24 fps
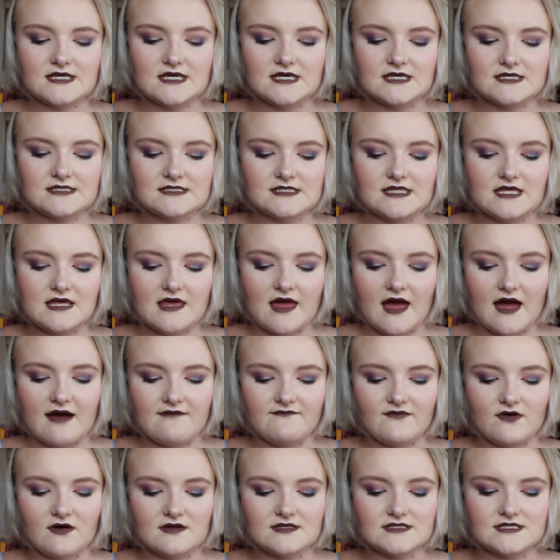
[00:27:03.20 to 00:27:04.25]
is the
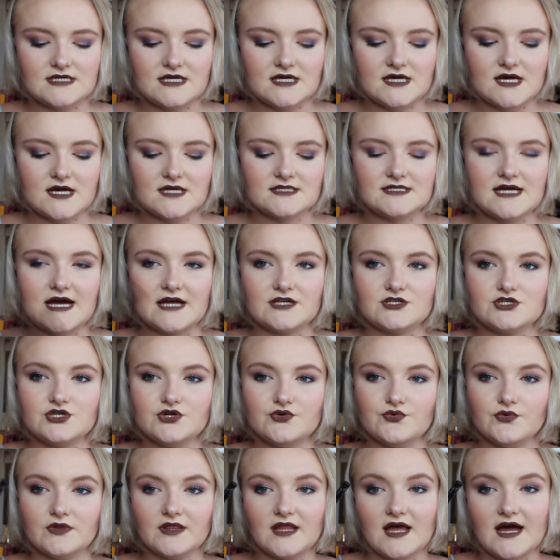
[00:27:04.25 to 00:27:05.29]
Kat Von D
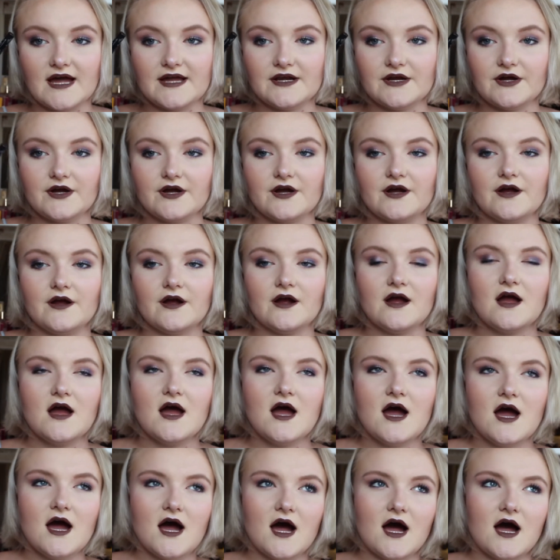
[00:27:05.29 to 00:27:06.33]
tattoo liner.
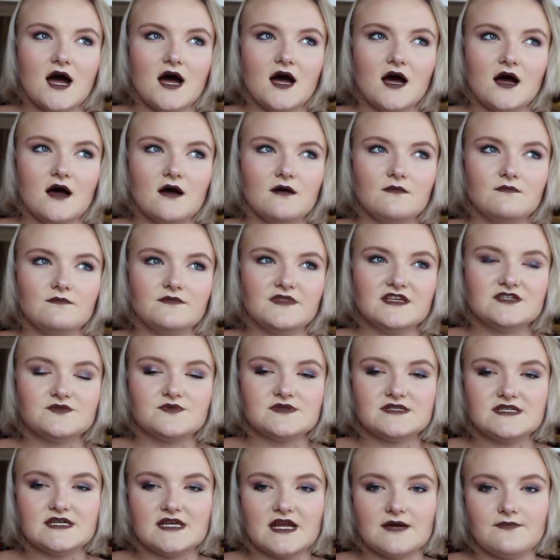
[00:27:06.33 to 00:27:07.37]
Um, this
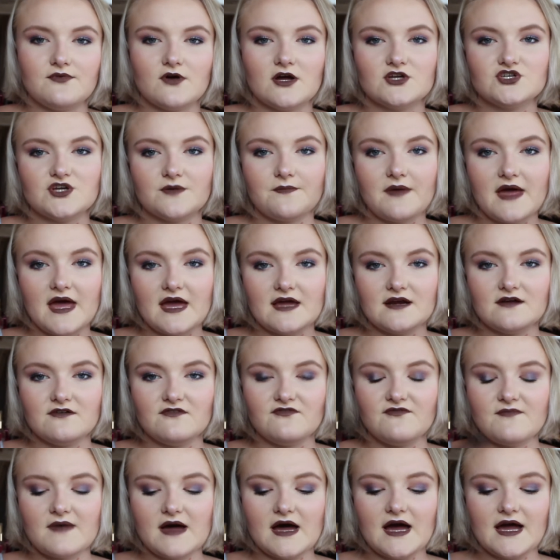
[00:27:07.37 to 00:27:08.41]
was in a project pan
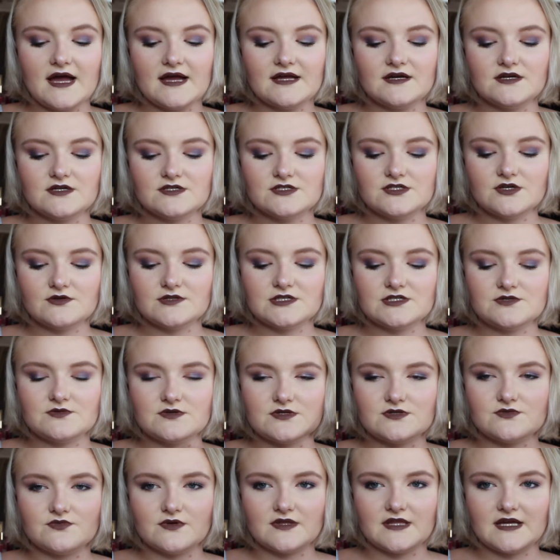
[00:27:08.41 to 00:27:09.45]
of mine, so this
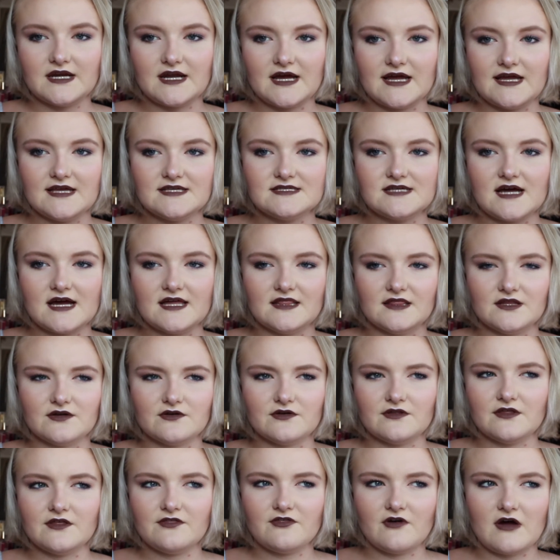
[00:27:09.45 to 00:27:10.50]
was really nice. I
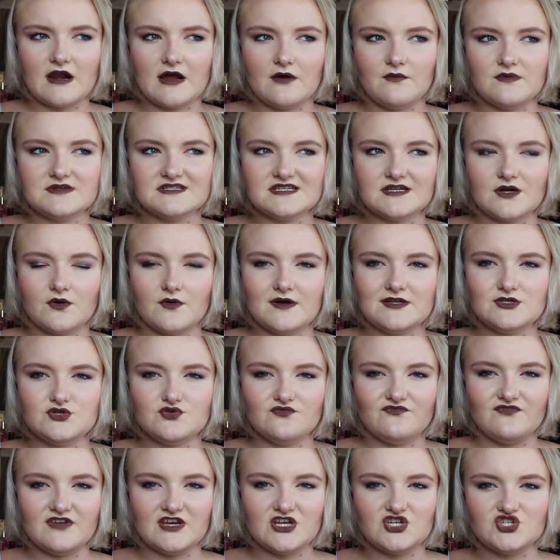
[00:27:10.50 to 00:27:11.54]
literally thought I wasn't going
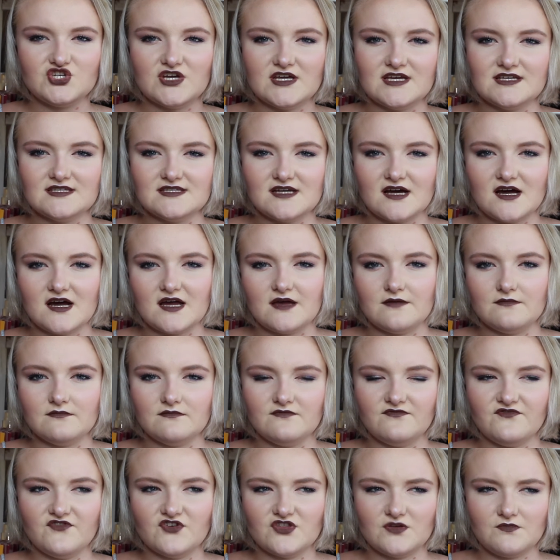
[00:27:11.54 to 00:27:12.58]
to finish it in time
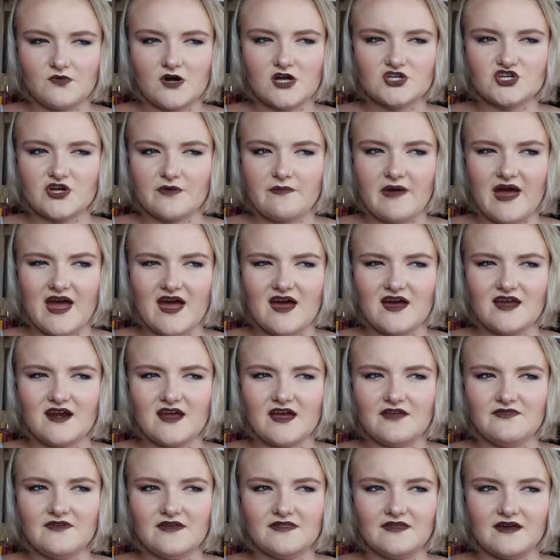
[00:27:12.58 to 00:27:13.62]
for the project pan,
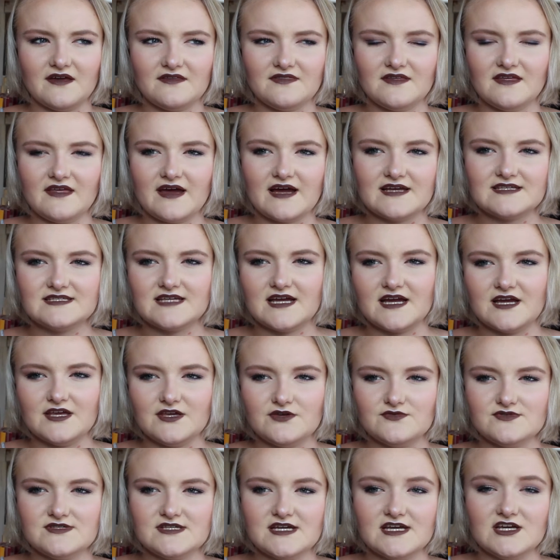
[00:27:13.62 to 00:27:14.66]
and then like the last day I
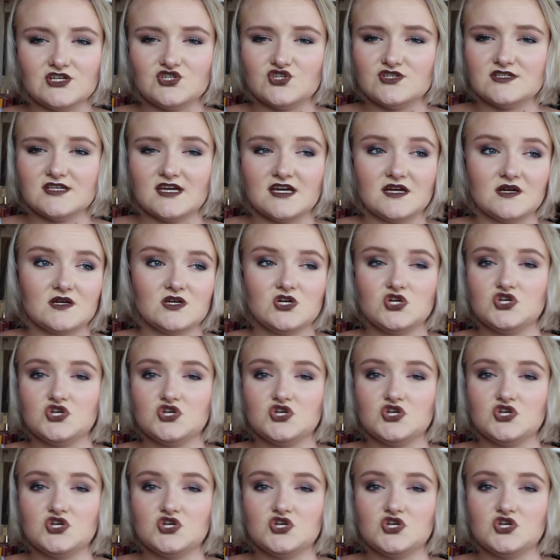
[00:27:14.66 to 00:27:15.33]
used it, it just like